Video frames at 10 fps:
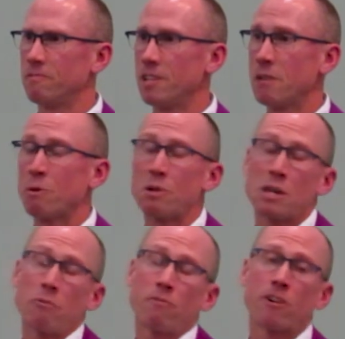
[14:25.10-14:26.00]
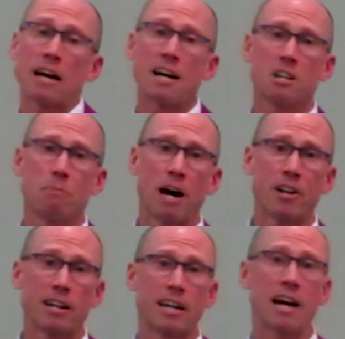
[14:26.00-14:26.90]
And then when we thought we'd forgotten
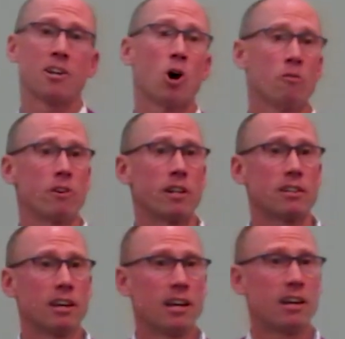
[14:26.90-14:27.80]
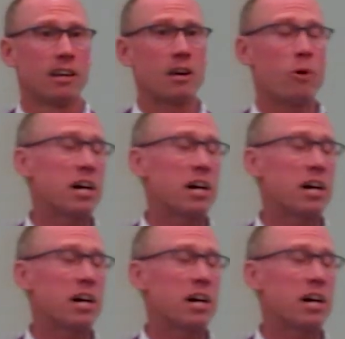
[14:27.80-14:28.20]
about it and gotten over it, it